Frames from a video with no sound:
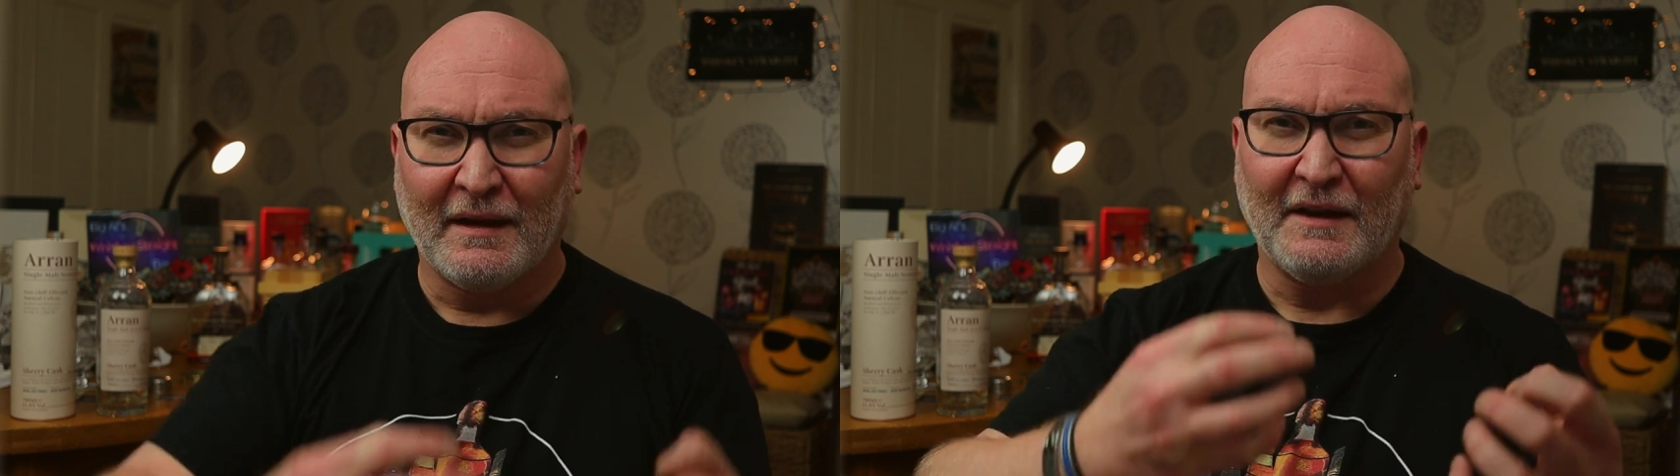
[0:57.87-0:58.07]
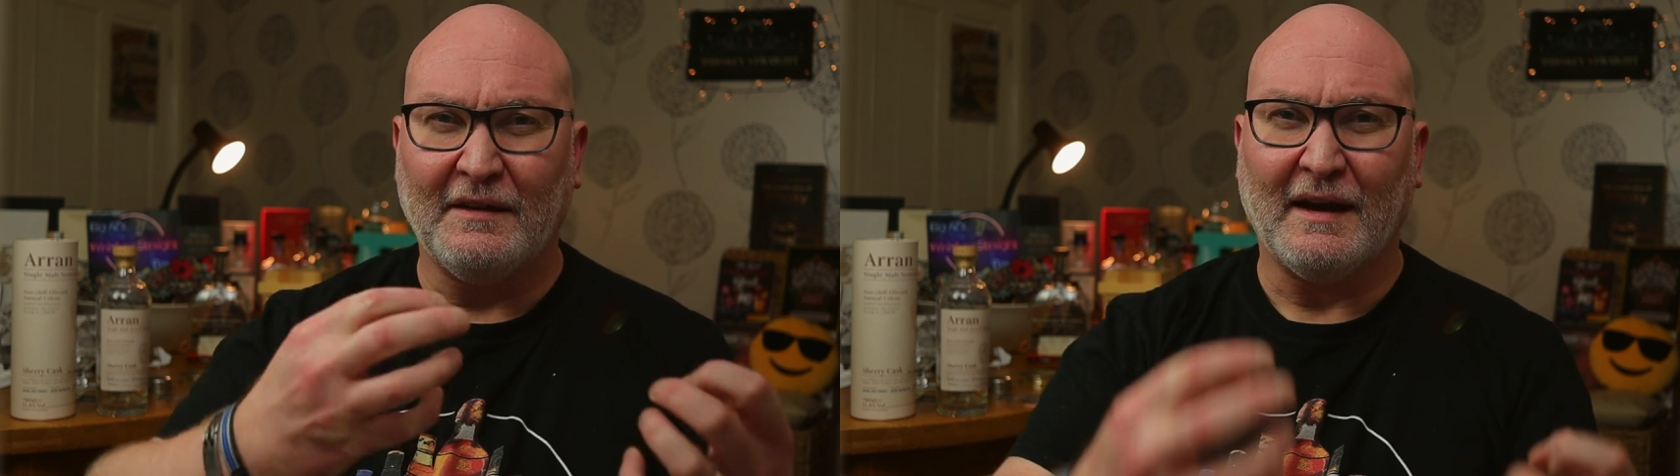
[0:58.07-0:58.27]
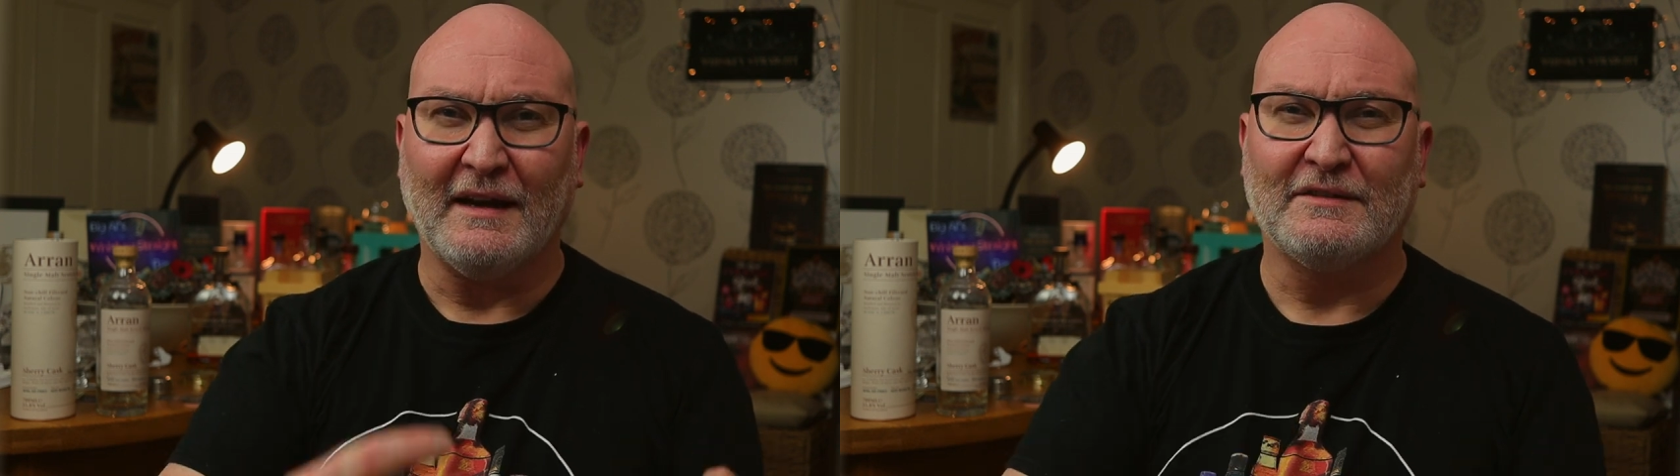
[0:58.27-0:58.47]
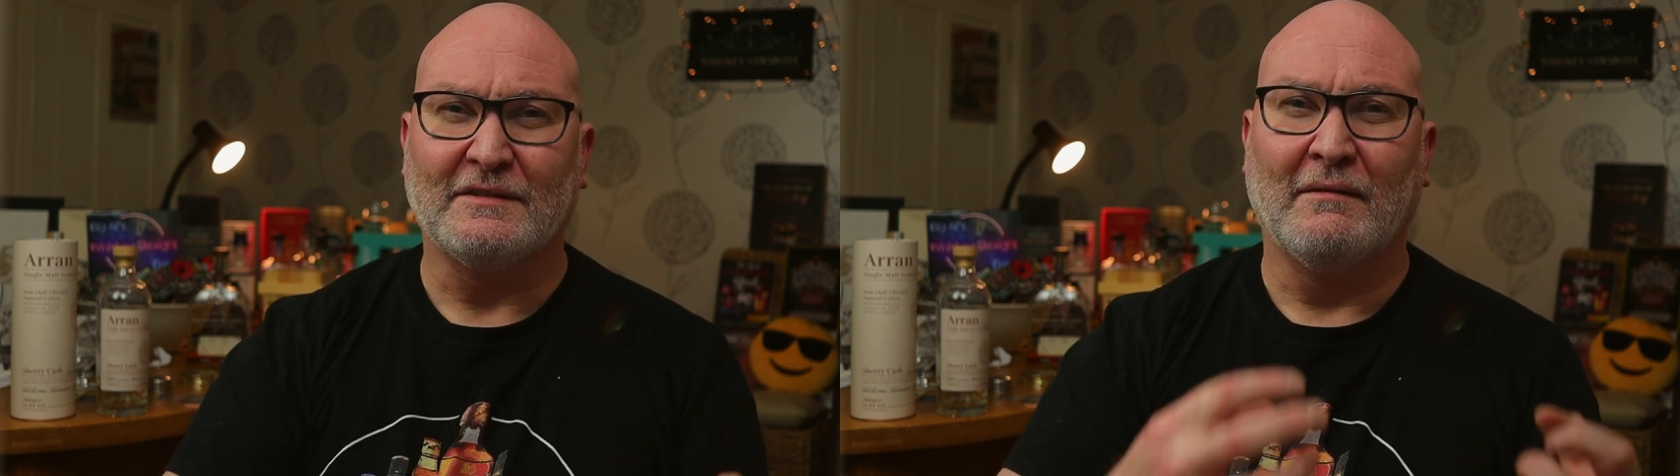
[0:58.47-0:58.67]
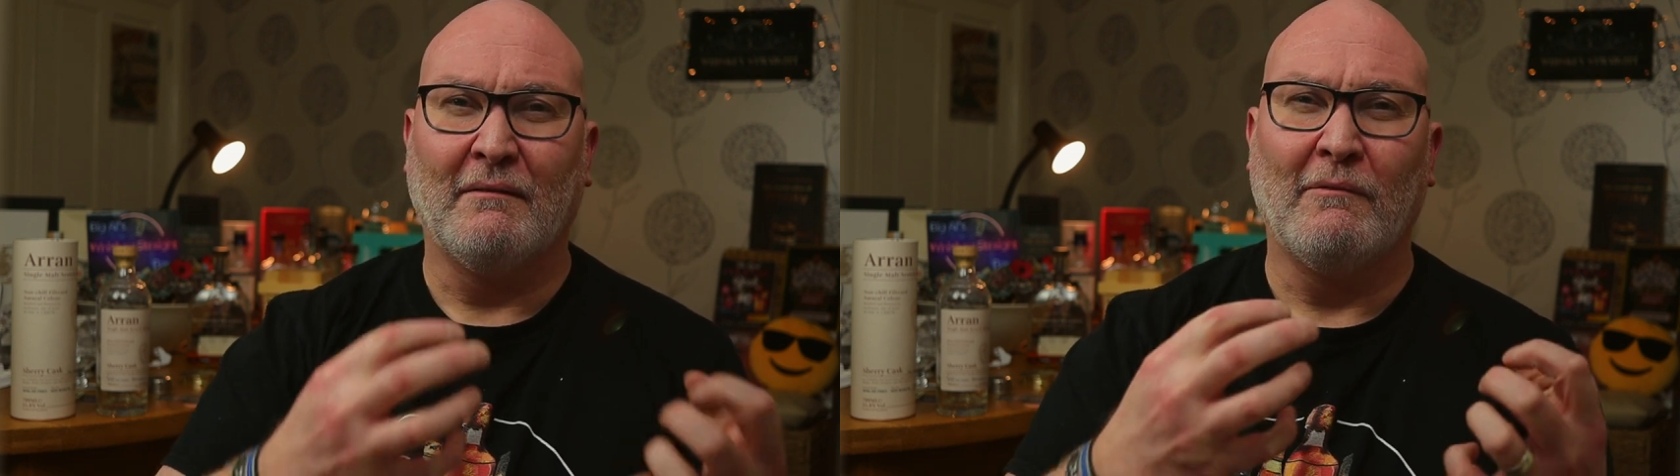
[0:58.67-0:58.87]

a nice